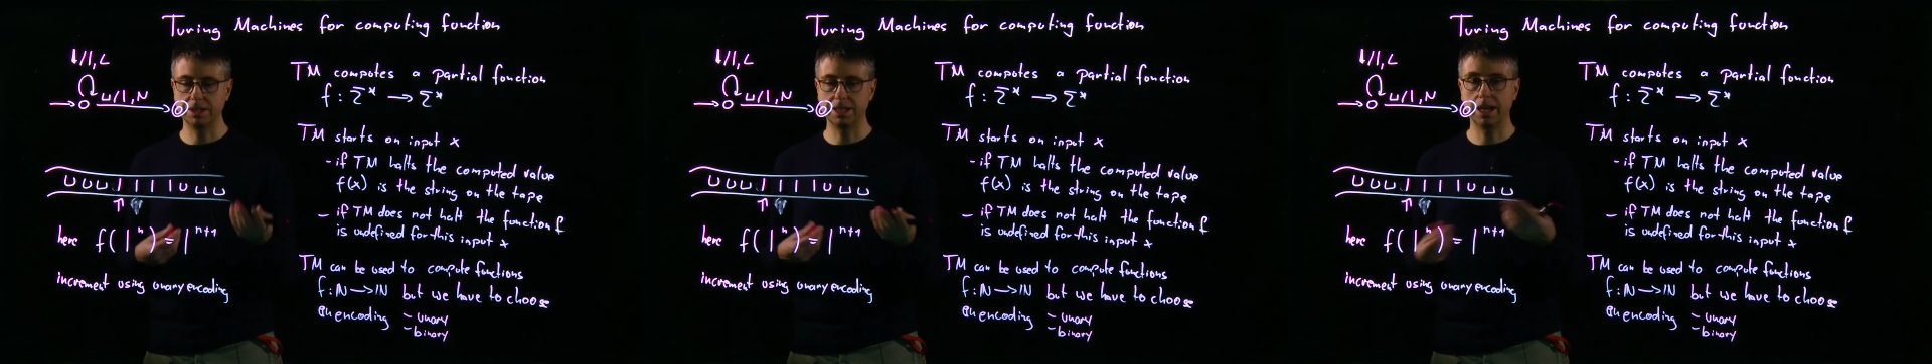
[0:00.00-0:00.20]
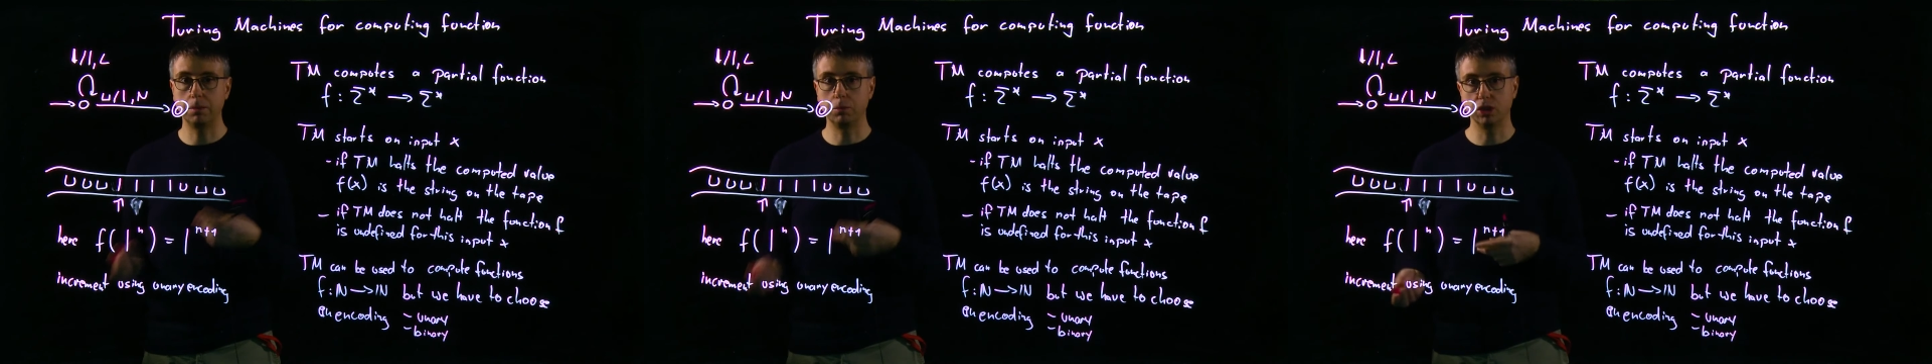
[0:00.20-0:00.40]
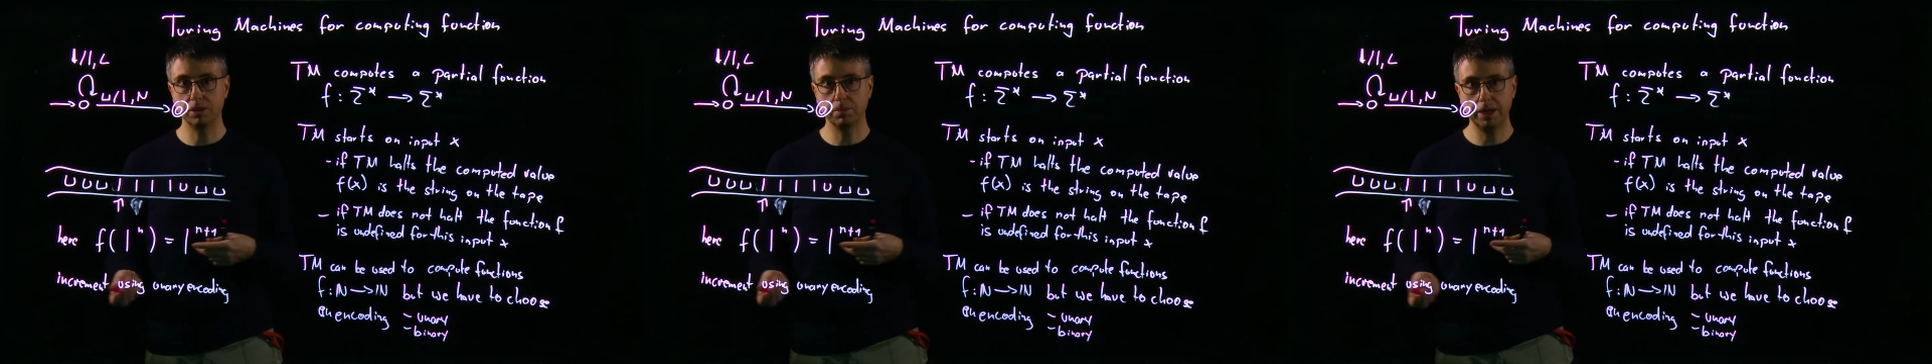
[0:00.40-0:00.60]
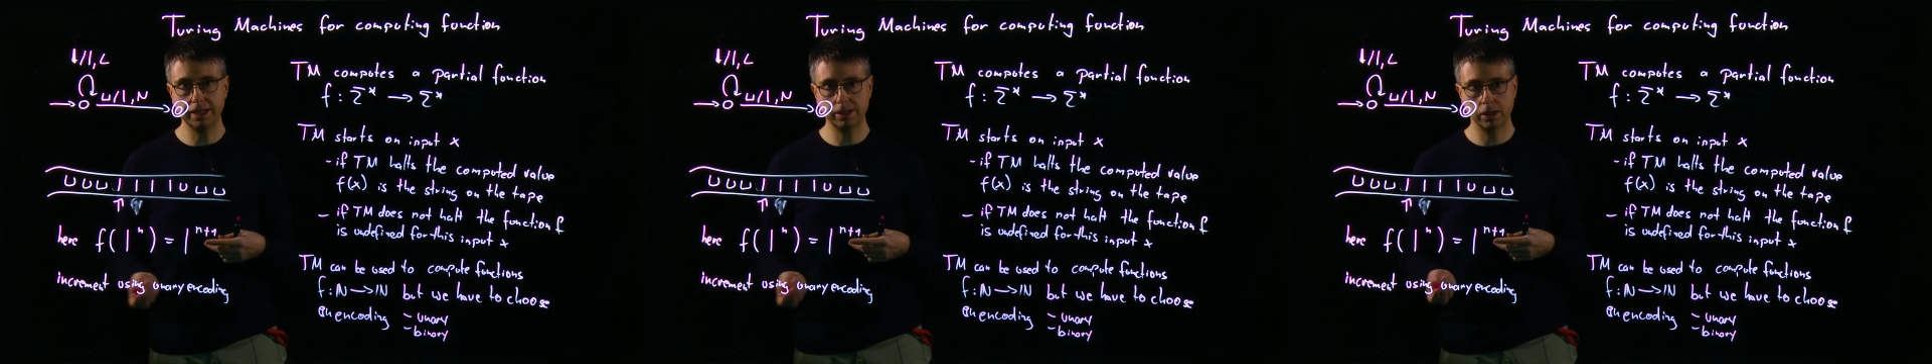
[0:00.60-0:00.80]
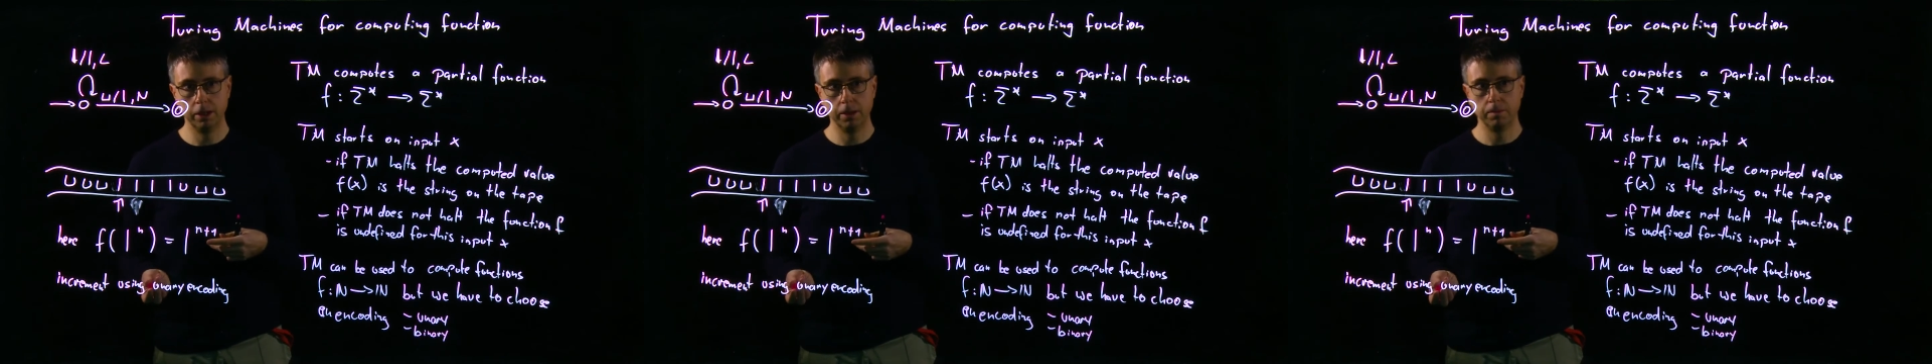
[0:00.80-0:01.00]
time or
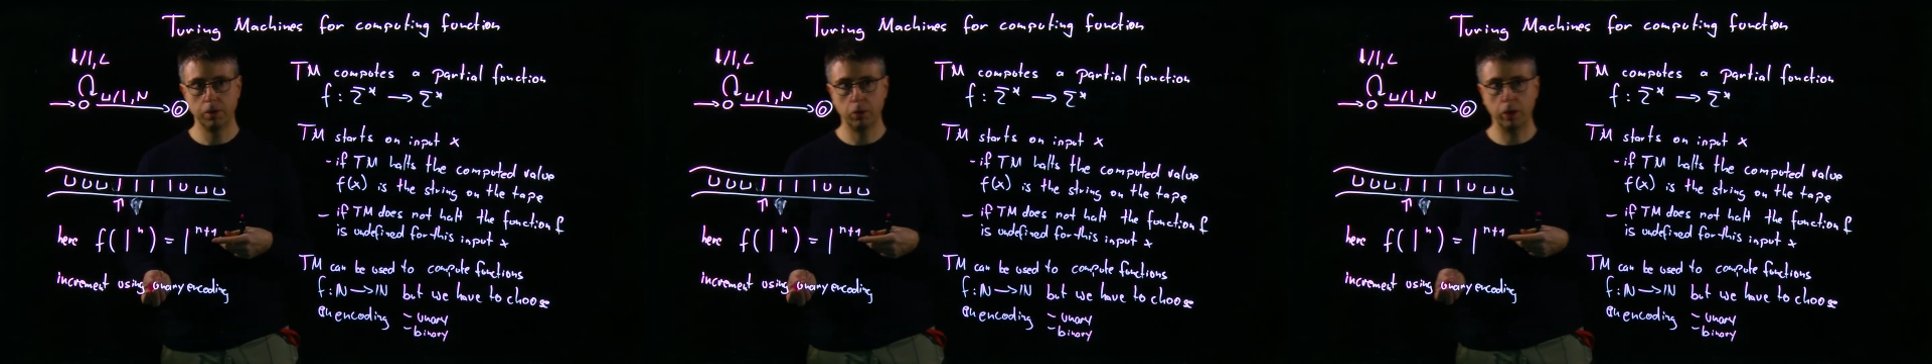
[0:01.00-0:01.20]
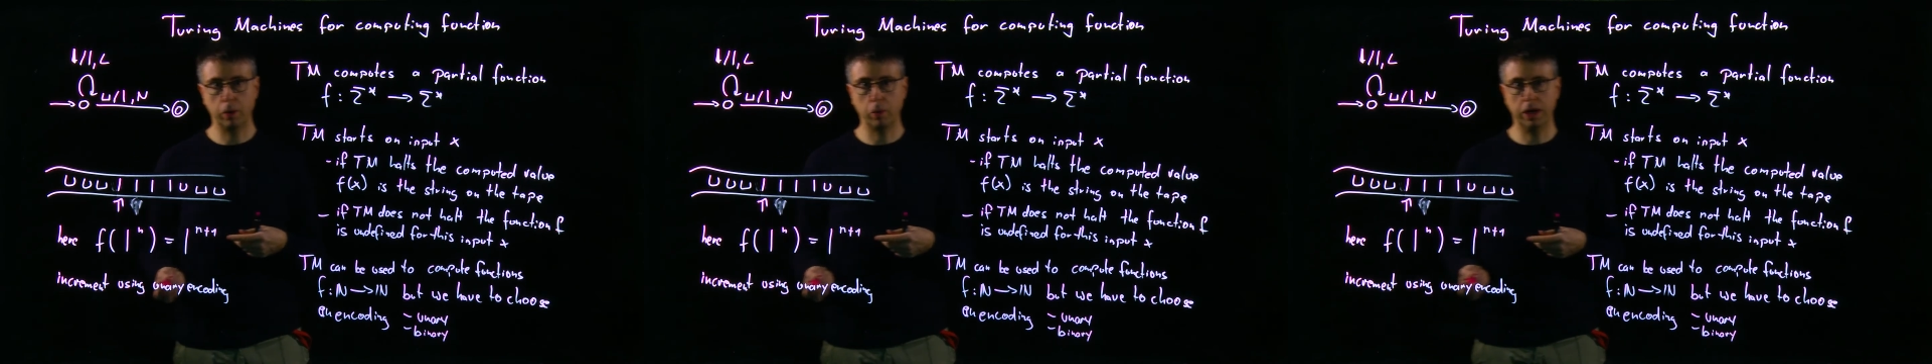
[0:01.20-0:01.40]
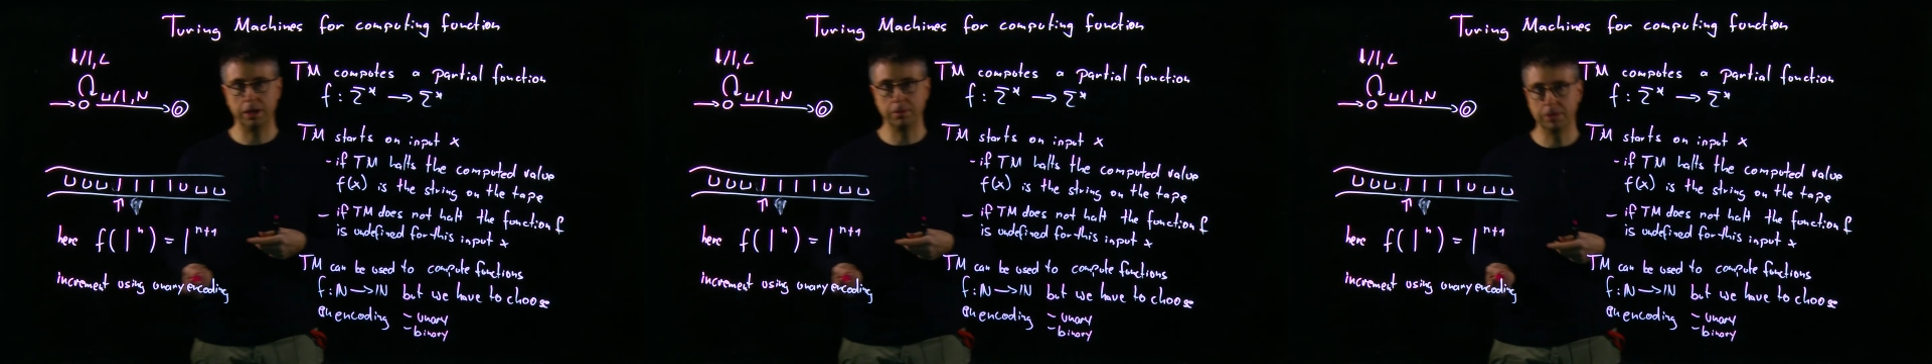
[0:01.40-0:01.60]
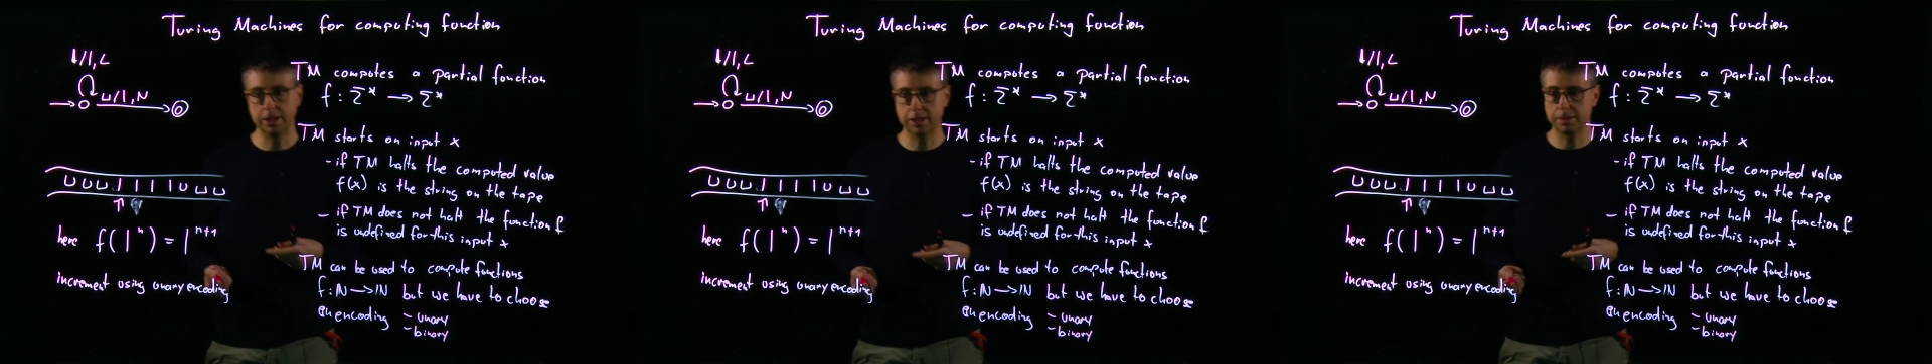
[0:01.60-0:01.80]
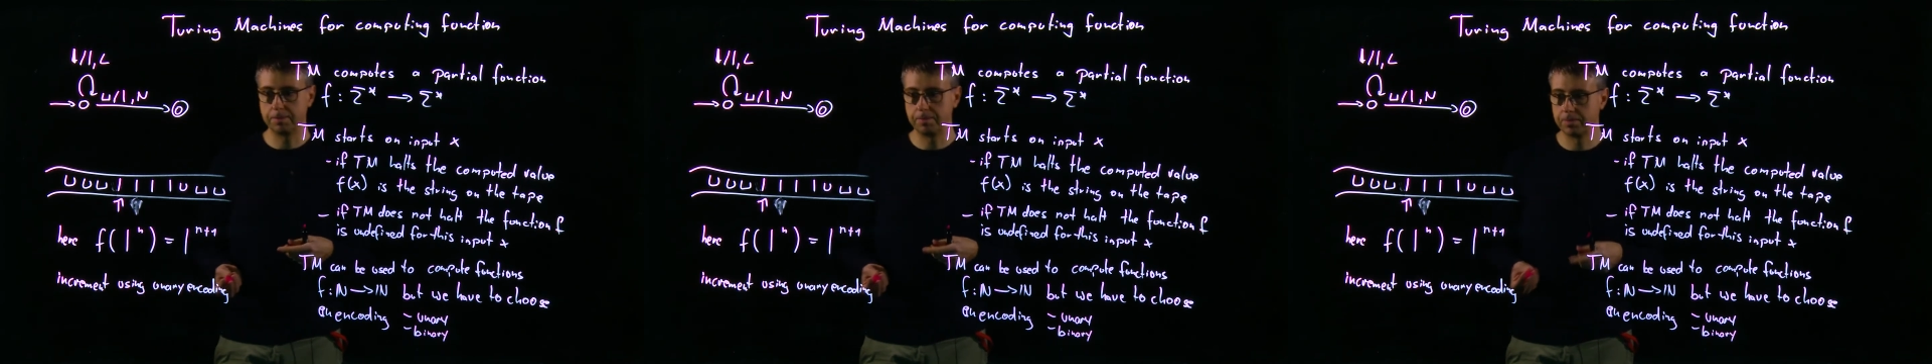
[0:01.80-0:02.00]
space
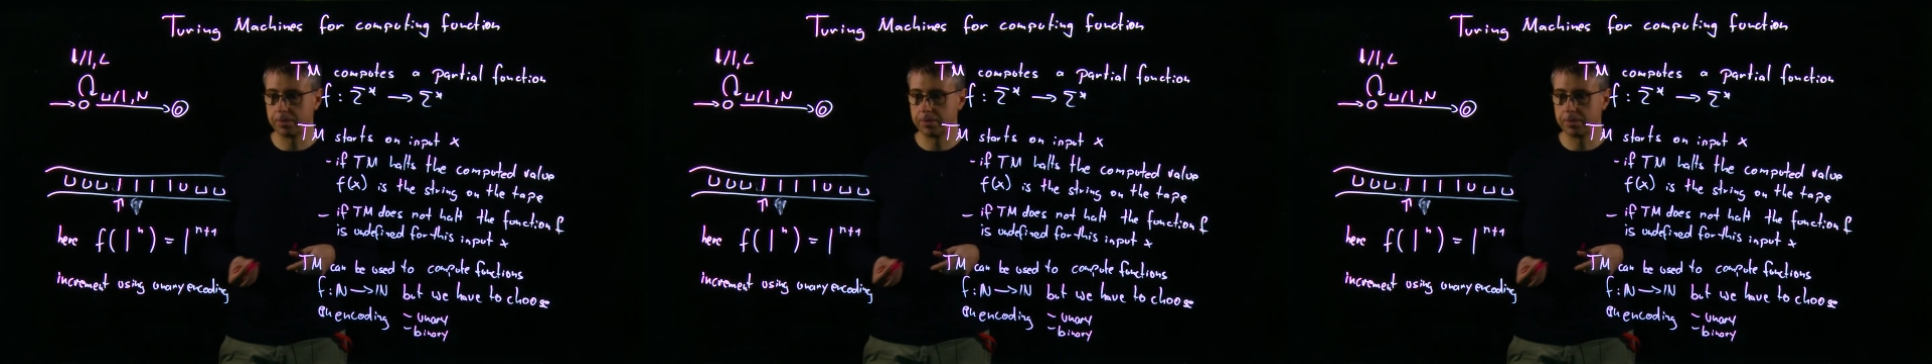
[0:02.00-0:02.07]
requirements.